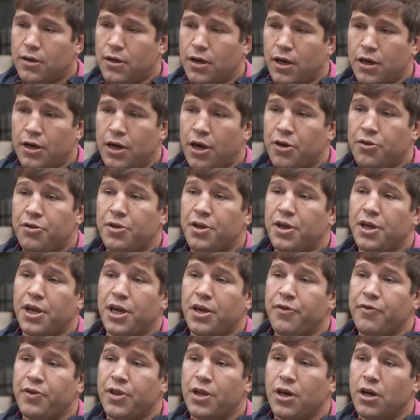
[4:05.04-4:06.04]
I don't think
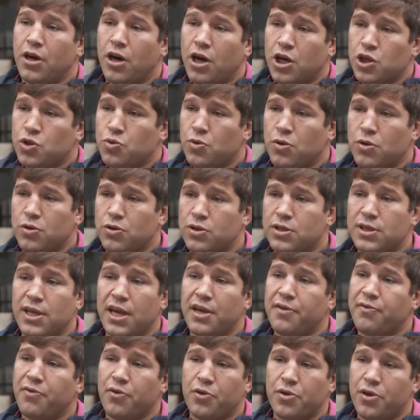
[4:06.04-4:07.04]
even the guys will
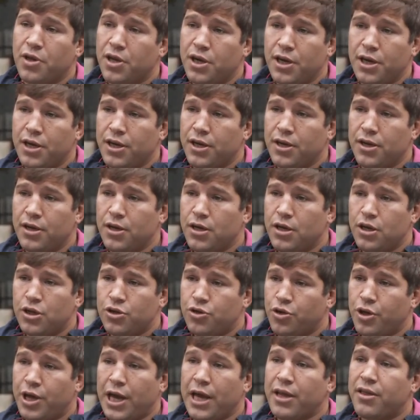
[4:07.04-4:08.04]
stay for 30
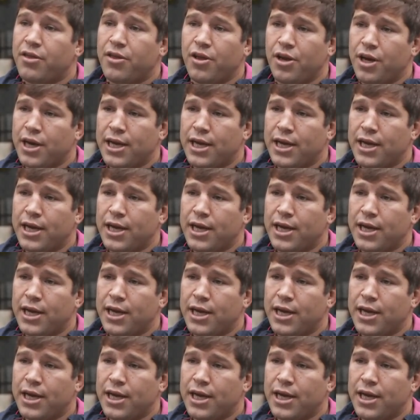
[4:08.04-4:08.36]
to get 30